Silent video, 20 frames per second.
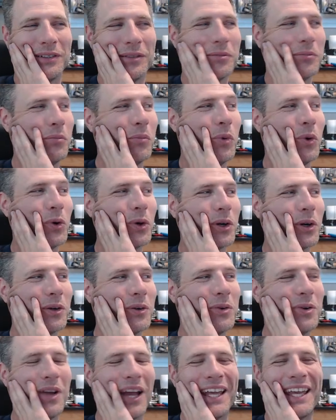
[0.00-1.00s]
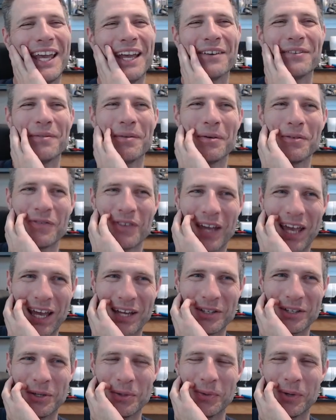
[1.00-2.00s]
more? I can't remember if I
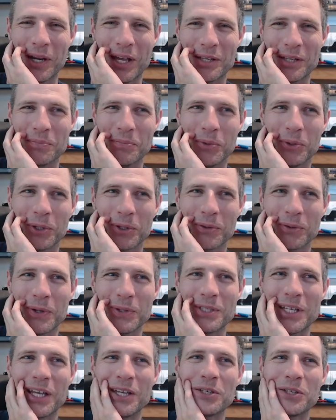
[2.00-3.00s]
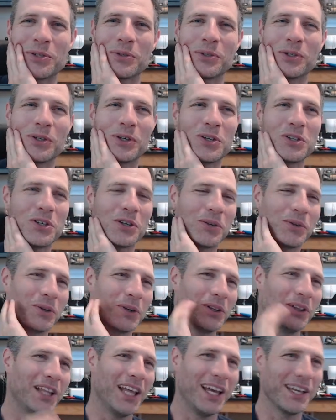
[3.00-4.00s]
asked you what has more rotational inertia
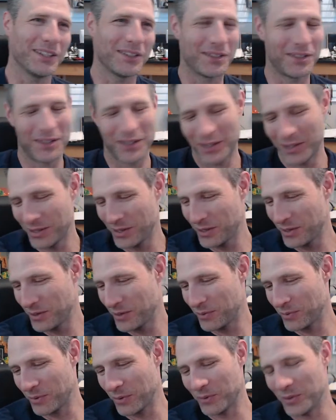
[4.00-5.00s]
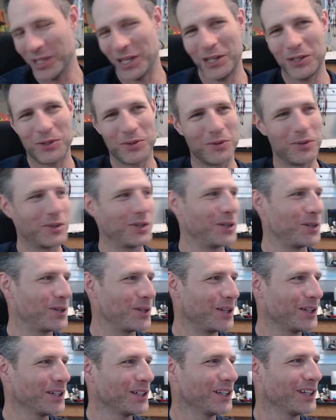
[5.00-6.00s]
or less rotational
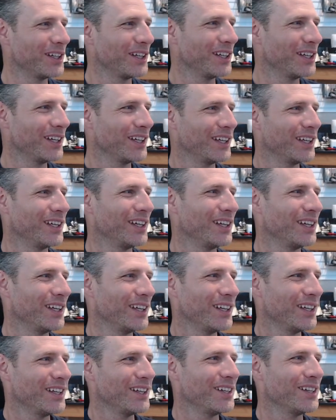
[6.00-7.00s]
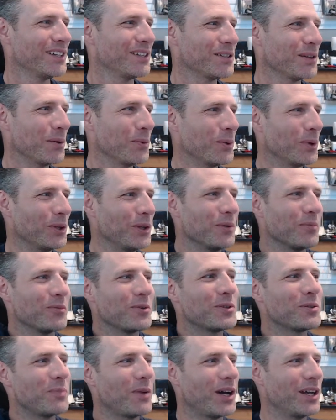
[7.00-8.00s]
inertia. So William
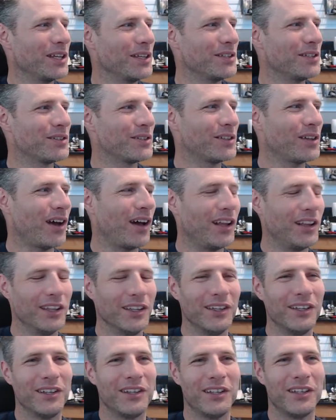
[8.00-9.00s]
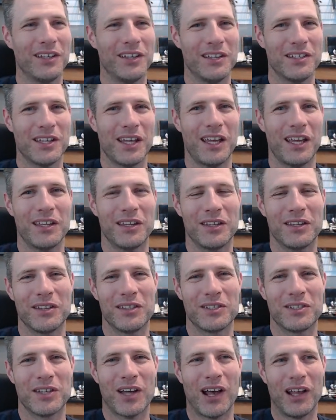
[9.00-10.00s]
responded solid. Is that
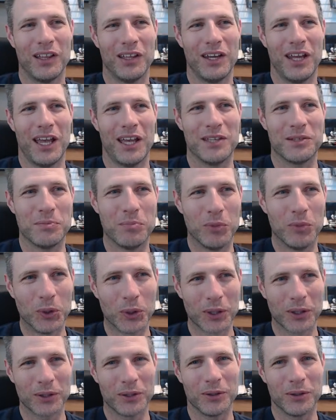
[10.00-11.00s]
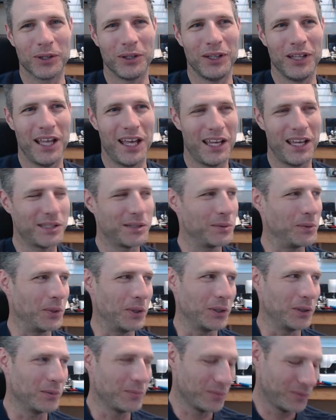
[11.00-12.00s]
the solid has more or less,
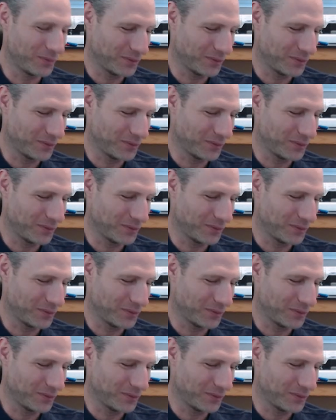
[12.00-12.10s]
William?